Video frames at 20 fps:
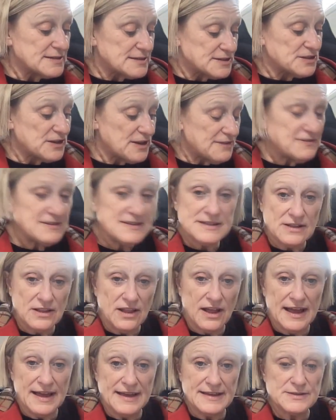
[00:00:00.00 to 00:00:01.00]
service
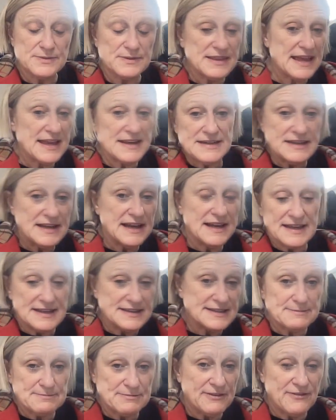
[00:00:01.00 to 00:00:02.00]
clients with
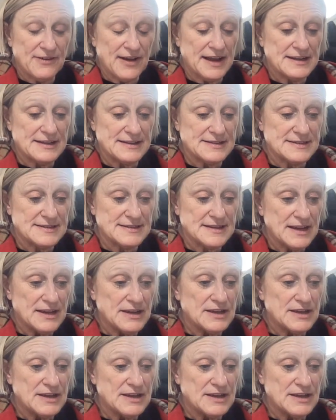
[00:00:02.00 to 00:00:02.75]
NDIS and providers.